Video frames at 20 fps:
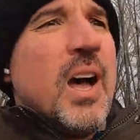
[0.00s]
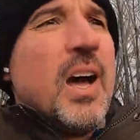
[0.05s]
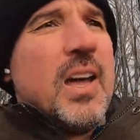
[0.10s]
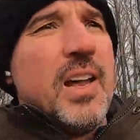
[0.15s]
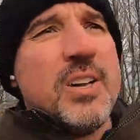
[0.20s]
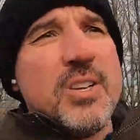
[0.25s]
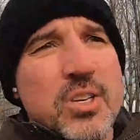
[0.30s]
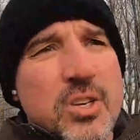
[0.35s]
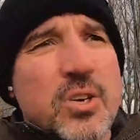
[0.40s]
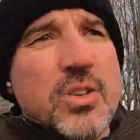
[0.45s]

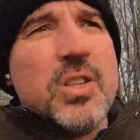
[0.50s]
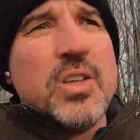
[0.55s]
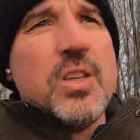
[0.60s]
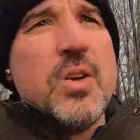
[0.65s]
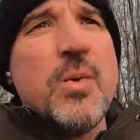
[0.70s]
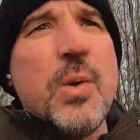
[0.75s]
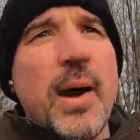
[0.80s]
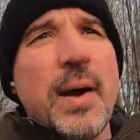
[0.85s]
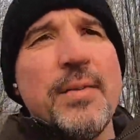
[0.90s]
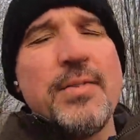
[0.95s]
ensure that
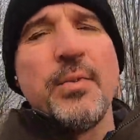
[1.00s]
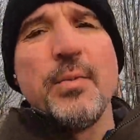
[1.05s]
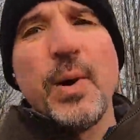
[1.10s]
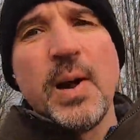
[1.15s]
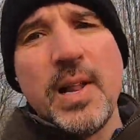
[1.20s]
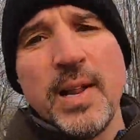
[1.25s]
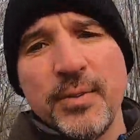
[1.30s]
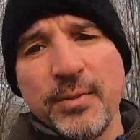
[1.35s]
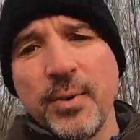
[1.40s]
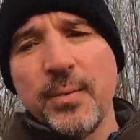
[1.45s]
you have the right
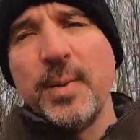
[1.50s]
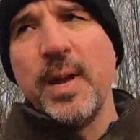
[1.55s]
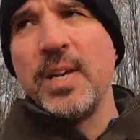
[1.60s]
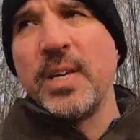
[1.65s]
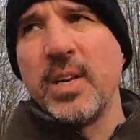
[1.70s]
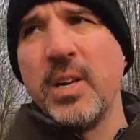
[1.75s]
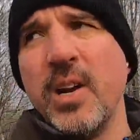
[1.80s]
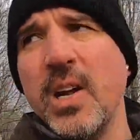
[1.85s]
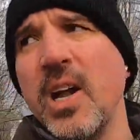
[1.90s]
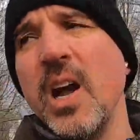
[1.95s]

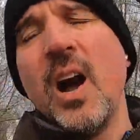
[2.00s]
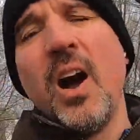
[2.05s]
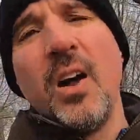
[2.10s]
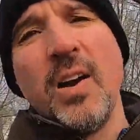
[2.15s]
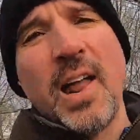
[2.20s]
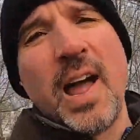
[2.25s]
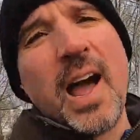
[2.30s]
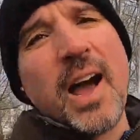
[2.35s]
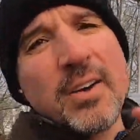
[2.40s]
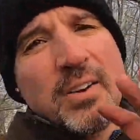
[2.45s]
information on
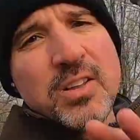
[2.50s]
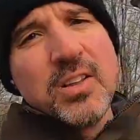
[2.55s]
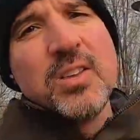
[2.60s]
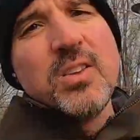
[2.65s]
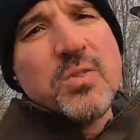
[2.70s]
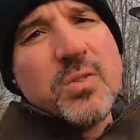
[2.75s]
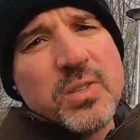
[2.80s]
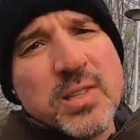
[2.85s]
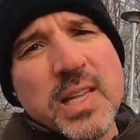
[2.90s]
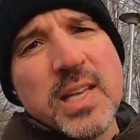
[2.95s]
how to
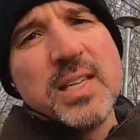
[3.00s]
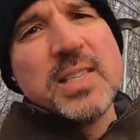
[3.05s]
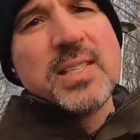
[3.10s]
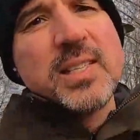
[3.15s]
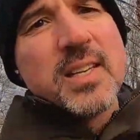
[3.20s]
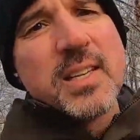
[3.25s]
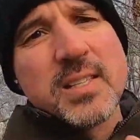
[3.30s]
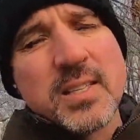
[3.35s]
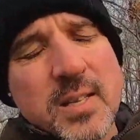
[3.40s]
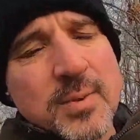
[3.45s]
use these
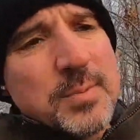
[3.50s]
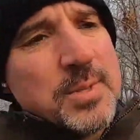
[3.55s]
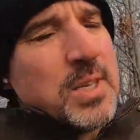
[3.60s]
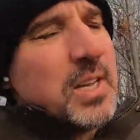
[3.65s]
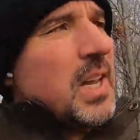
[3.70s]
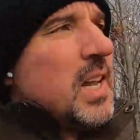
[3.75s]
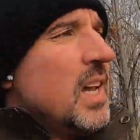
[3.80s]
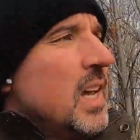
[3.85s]
systems